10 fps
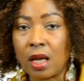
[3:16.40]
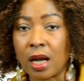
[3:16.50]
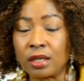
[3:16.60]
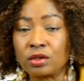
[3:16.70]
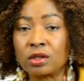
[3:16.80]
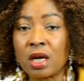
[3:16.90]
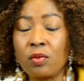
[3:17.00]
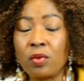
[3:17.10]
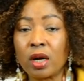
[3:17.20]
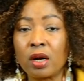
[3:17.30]
and today
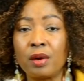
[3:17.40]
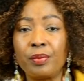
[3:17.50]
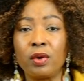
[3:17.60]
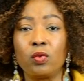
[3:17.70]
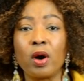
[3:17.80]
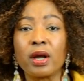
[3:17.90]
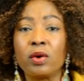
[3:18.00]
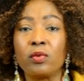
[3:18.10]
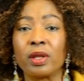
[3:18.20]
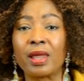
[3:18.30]
we're going to be
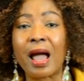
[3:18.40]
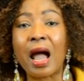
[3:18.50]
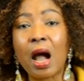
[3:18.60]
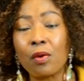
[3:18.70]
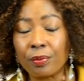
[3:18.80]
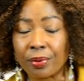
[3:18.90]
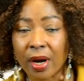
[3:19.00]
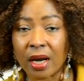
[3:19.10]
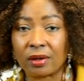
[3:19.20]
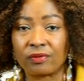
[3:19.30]
working with our
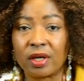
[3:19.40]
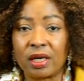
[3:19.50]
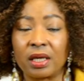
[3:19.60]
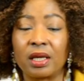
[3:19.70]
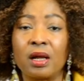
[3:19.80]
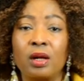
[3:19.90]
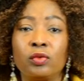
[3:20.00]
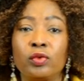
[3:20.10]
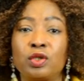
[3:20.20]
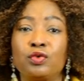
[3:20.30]
brand of
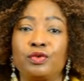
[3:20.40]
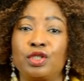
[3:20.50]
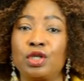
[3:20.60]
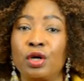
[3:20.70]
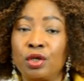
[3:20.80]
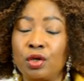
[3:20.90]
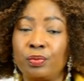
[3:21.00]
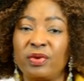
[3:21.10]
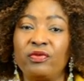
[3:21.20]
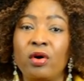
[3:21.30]
Kanekalon which we've shown you
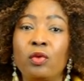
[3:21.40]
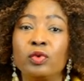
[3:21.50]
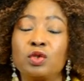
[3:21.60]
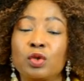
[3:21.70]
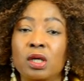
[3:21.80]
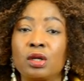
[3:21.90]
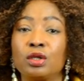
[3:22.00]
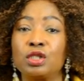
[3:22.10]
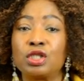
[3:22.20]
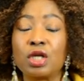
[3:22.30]
before which we're going
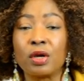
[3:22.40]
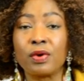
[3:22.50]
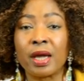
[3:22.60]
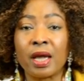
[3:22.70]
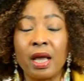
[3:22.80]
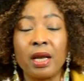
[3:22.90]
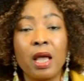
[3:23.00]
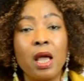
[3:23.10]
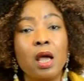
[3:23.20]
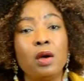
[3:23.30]
to show you again
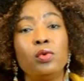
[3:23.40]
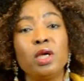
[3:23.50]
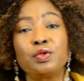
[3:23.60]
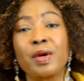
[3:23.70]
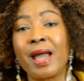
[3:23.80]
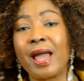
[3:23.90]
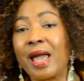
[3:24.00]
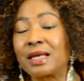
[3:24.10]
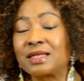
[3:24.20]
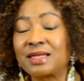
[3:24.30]
which we're
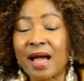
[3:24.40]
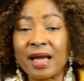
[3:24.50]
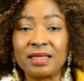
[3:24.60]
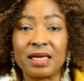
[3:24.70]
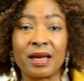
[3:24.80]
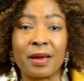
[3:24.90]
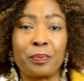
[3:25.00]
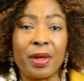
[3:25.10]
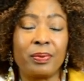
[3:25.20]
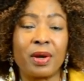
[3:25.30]
excited that
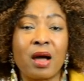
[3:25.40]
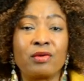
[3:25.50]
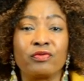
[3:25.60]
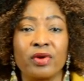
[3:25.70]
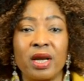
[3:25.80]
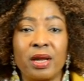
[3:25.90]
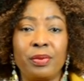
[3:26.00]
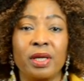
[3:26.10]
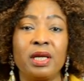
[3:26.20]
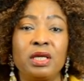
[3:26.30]
people are really
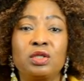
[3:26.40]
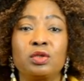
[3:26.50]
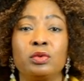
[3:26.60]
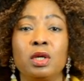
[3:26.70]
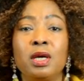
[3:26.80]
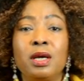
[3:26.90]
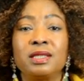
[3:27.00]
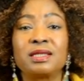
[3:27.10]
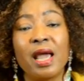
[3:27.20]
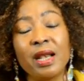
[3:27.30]
beginning to
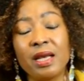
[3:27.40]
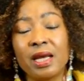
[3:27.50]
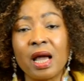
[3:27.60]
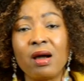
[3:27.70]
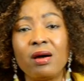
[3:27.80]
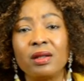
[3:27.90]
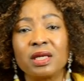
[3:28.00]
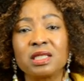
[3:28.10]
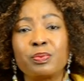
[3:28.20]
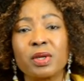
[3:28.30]
send in their
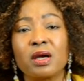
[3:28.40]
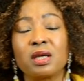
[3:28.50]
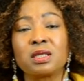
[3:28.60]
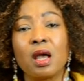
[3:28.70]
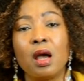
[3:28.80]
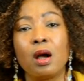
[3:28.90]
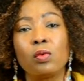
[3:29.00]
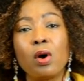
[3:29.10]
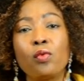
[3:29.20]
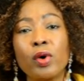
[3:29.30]
others because
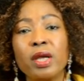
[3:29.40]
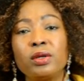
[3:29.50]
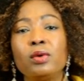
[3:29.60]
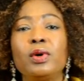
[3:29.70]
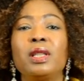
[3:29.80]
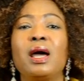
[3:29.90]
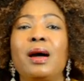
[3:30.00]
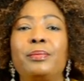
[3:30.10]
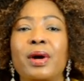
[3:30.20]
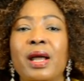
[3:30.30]
what we do with
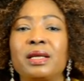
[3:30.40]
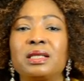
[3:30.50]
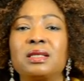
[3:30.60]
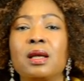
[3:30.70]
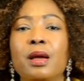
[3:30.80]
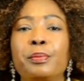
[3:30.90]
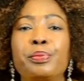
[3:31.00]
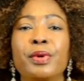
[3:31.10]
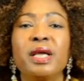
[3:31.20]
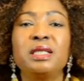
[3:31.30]
our brand is
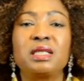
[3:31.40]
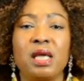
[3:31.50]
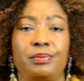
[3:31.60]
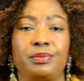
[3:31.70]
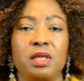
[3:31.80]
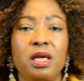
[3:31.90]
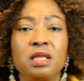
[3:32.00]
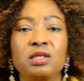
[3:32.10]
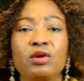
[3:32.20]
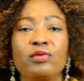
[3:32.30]
pre-tipped
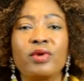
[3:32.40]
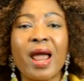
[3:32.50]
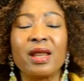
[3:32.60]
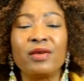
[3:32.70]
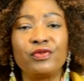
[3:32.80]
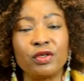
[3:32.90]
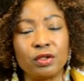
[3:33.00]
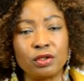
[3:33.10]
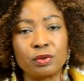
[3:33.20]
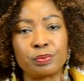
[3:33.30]
it's ready for
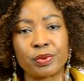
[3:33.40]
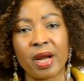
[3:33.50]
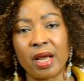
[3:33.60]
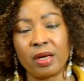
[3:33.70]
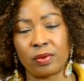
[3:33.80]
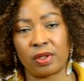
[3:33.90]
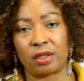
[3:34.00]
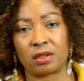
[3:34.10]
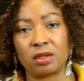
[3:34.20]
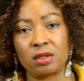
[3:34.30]
you to braid with
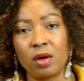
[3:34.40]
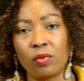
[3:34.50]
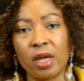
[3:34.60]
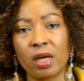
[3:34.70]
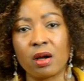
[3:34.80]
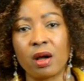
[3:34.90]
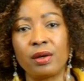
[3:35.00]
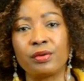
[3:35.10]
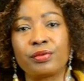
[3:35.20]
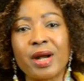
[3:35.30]
it so we call
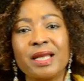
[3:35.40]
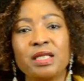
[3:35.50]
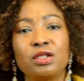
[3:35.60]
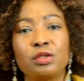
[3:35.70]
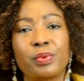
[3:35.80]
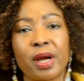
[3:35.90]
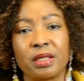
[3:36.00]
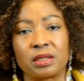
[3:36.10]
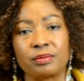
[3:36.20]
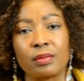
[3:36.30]
it ready to braid